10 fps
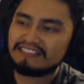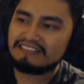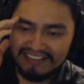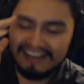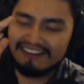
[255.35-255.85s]
And
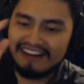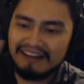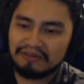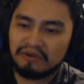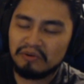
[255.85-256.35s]
I don't know how
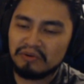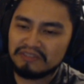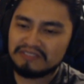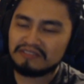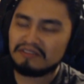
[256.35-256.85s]
the
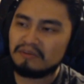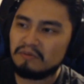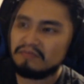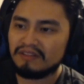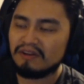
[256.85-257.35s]
chords or
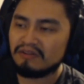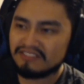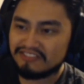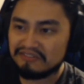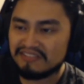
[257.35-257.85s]
the notes
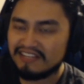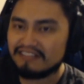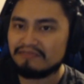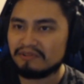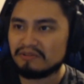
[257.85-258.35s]
that she was hitting
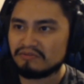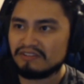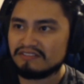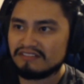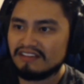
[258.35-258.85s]
for those
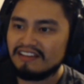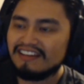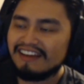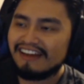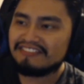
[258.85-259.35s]
runs.
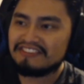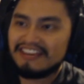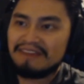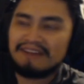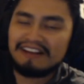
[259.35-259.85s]
And then she
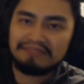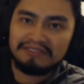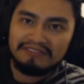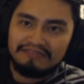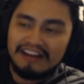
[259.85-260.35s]
came back for
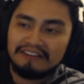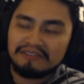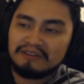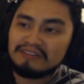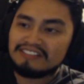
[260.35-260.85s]
the final
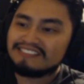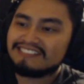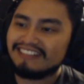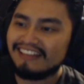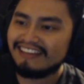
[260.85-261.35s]
chorus,
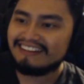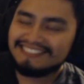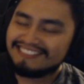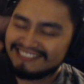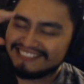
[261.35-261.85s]
and then
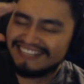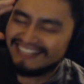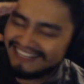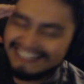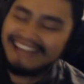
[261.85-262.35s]
she just sounded
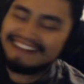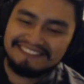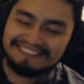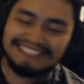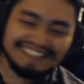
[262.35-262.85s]
like an
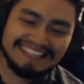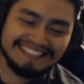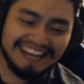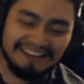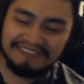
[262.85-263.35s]
angel hitting that
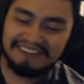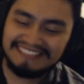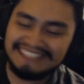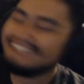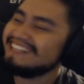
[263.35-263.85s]
top note
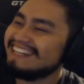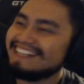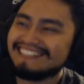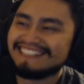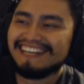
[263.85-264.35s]
right
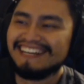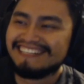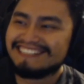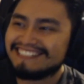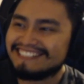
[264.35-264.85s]
there.
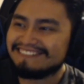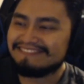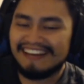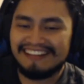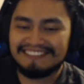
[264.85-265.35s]
Oh
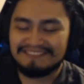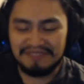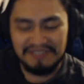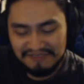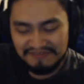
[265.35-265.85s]
man, that was
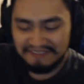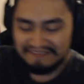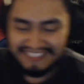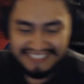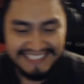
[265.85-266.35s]
beautiful,
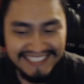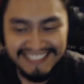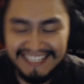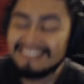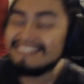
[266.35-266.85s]
man.
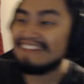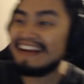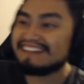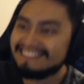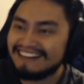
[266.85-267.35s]
I love
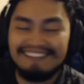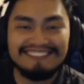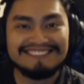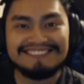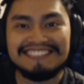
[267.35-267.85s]
that. That
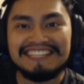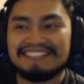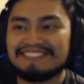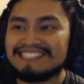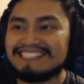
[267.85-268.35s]
was really
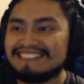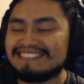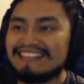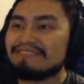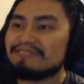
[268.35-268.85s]
interesting,
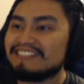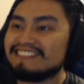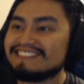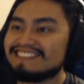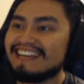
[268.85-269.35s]
different
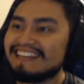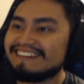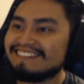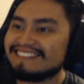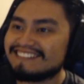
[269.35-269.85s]
take
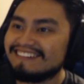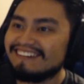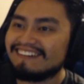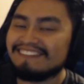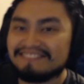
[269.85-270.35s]
on the
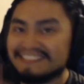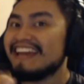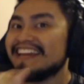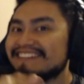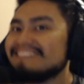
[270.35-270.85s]
song of
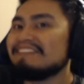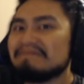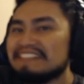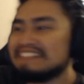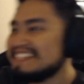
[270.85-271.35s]
Take On
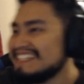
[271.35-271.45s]
Me.